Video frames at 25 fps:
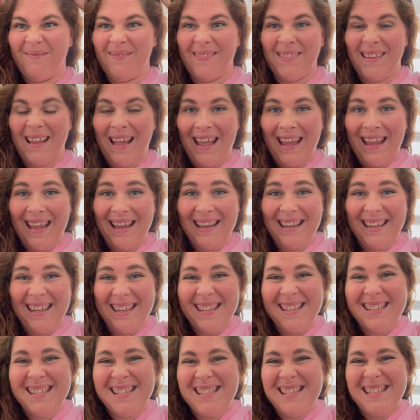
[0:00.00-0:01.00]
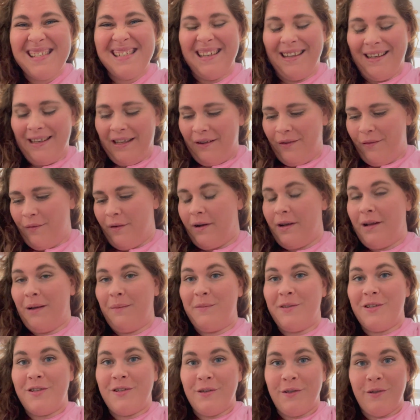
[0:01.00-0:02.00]
Hey guys,
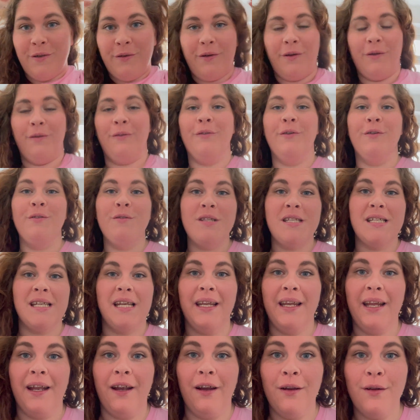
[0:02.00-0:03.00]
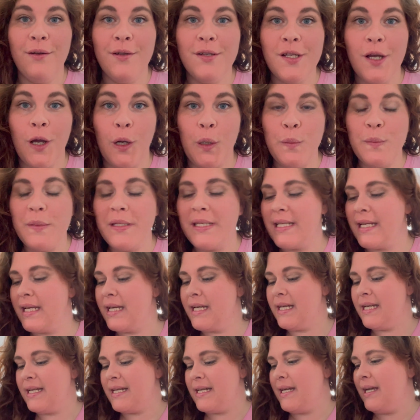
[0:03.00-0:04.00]
welcome to Roots and Arrows
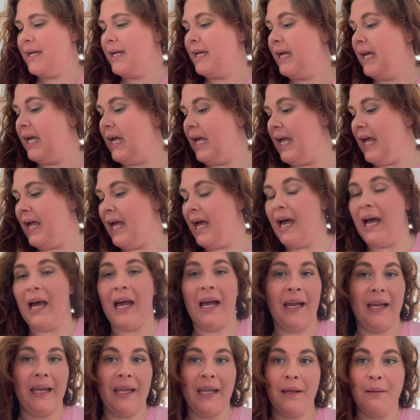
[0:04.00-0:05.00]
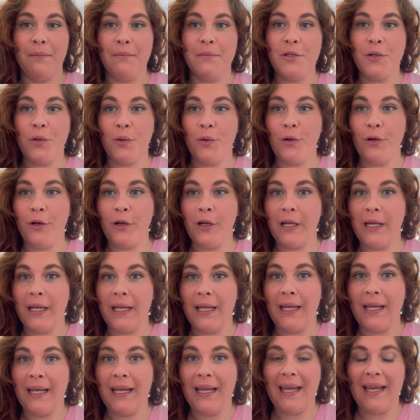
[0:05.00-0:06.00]
Homestead. I am
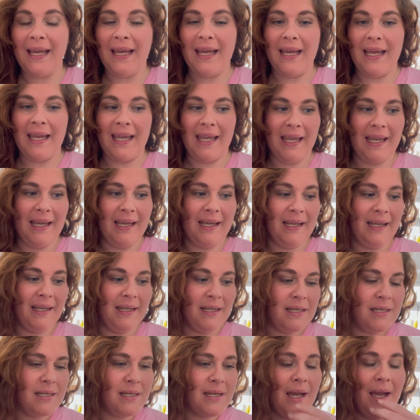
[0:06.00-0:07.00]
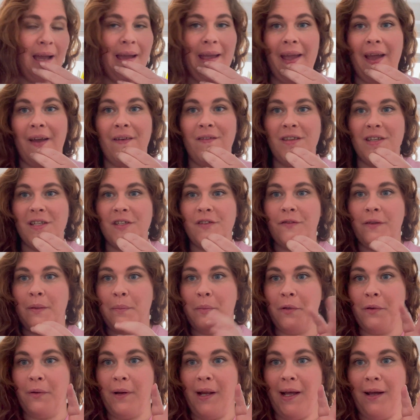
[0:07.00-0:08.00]
Tori, and I have this
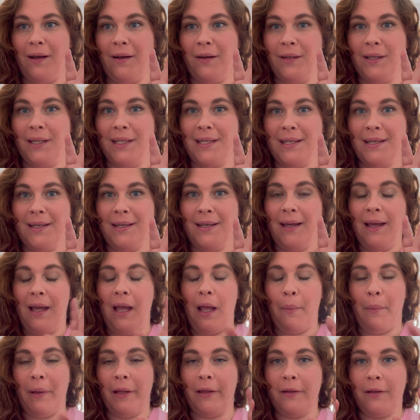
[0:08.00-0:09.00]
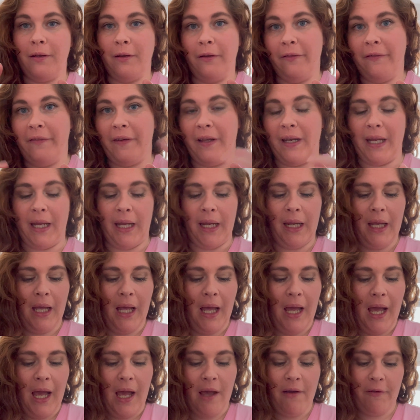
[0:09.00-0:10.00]
flipped around. It might look a little funny.
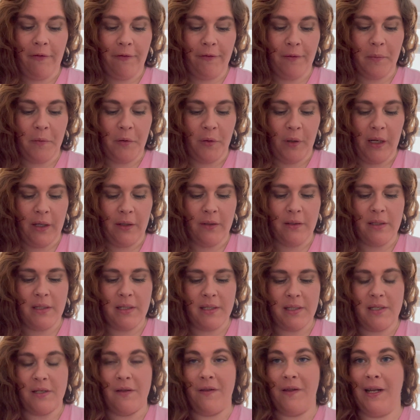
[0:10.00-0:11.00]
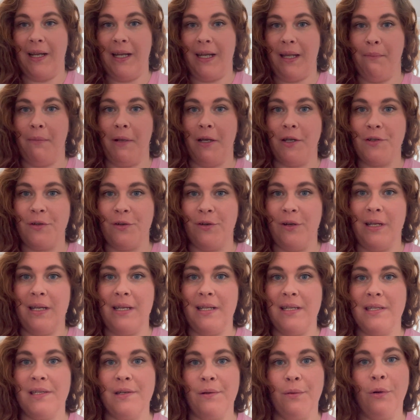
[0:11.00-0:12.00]
I have it flipped around so that I can make sure it
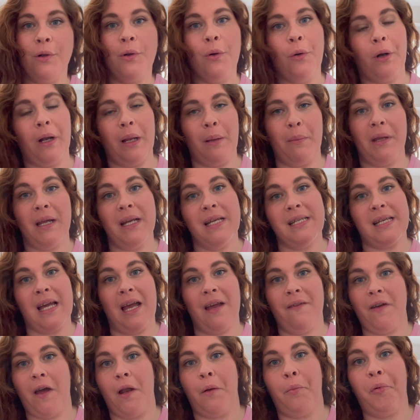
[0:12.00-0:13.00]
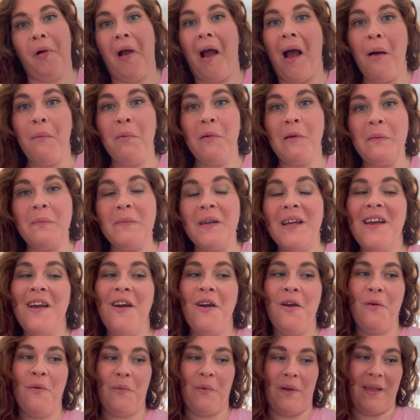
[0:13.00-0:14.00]
is still recording, because I've had a problem
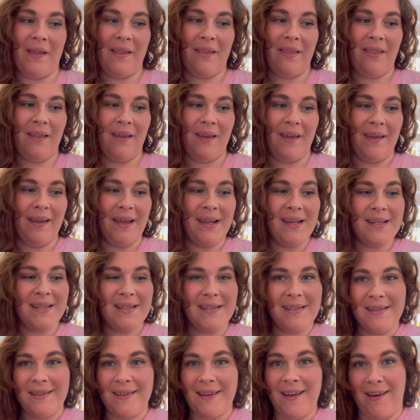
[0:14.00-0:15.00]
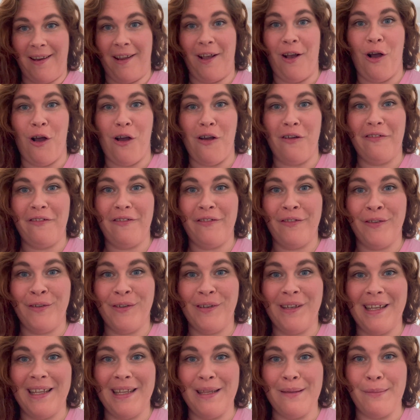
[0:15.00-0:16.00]
with it cutting off
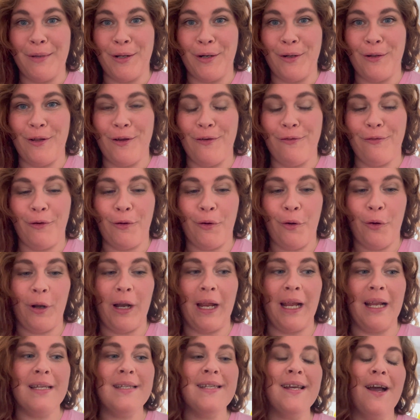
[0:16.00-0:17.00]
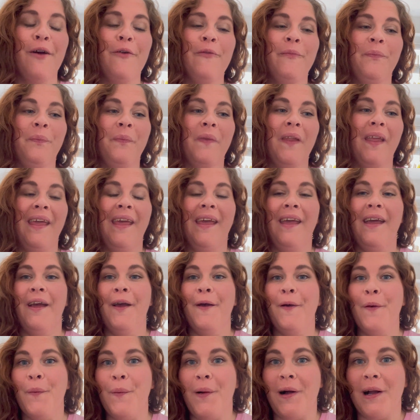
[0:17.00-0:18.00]
in the middle of recording. So,
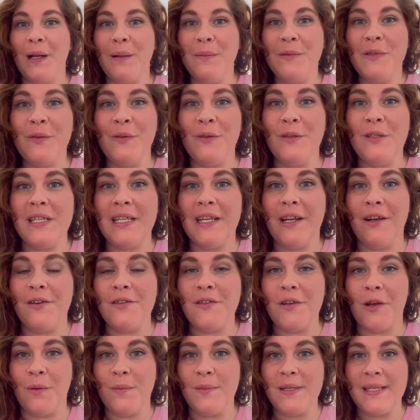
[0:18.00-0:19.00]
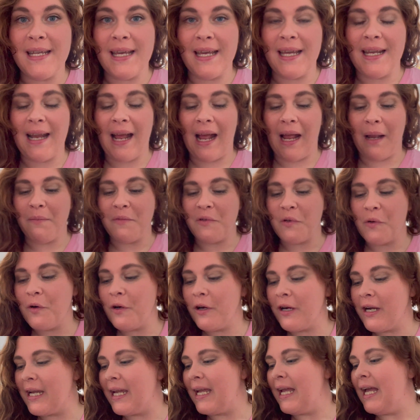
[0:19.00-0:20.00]
welcome to Roots and Arrows Homestead. I'm
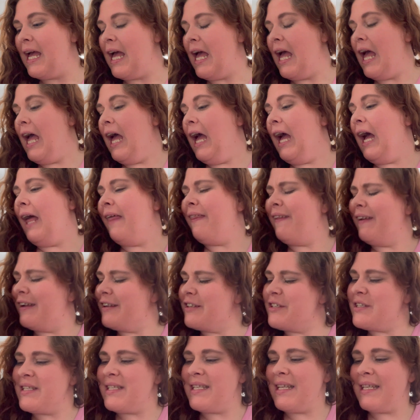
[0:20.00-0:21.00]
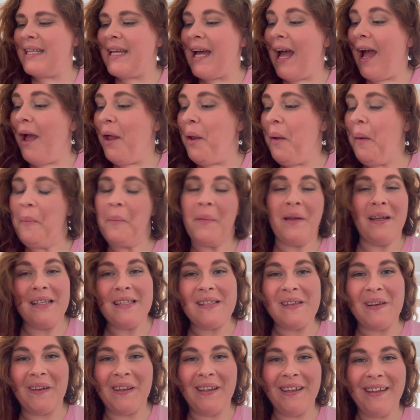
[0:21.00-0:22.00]
Tori. I think I just said that, but
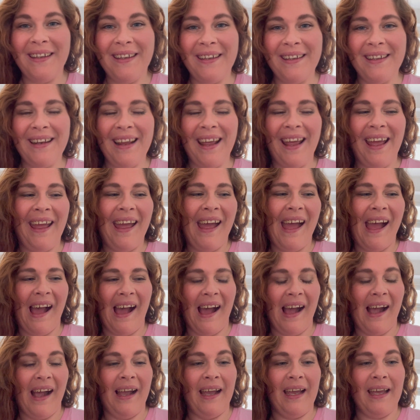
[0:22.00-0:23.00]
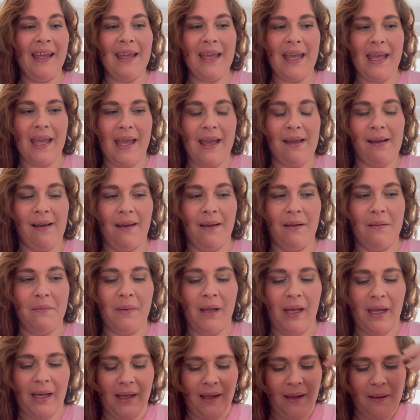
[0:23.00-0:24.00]
it's all good. I
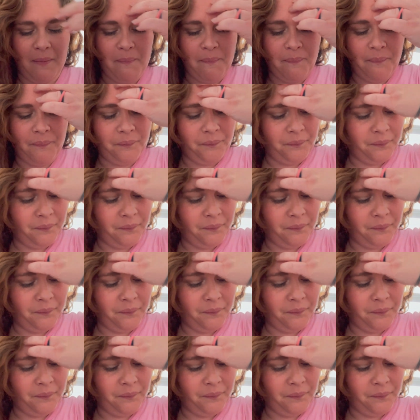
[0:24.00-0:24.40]
am